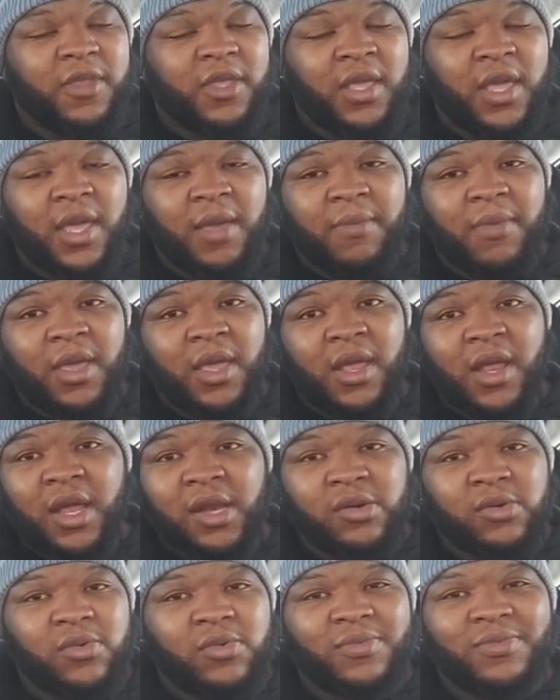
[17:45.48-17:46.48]
yeah, man, I
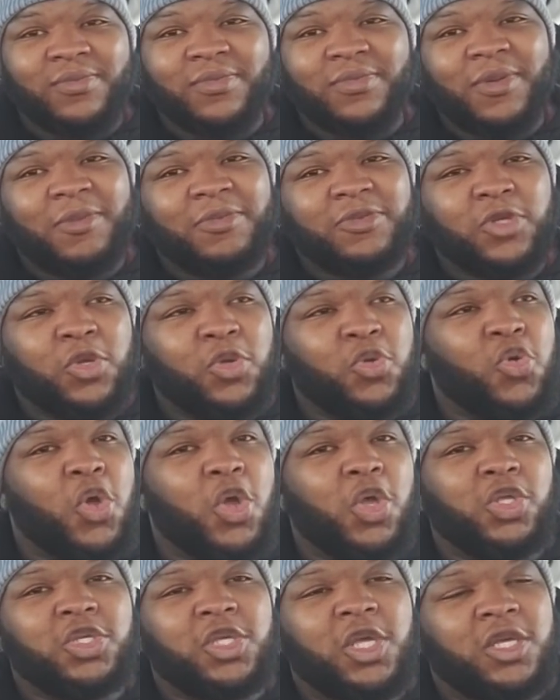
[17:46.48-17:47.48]
don't know. People say, you
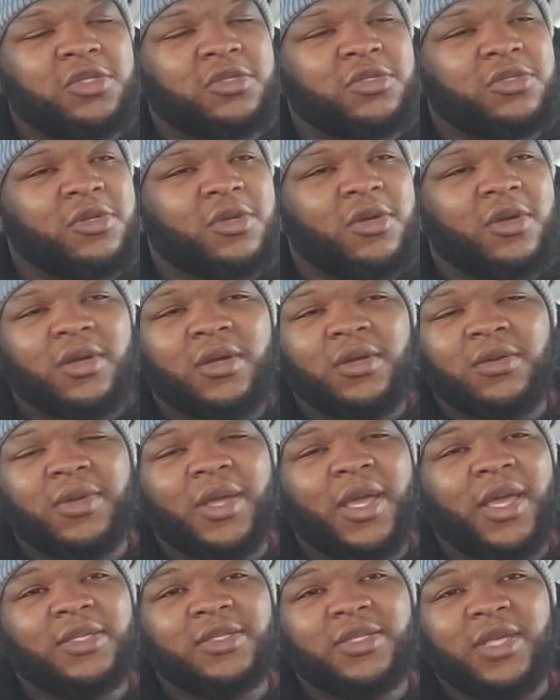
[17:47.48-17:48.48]
hate Texas. No, I
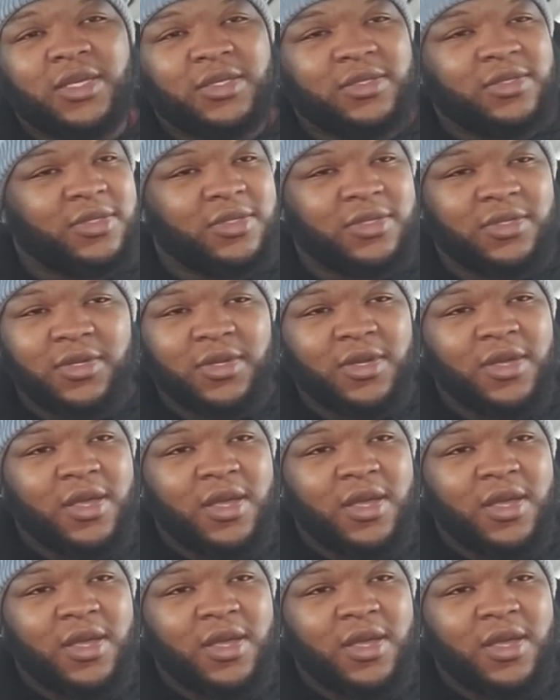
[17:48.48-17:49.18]
don't hate Texas.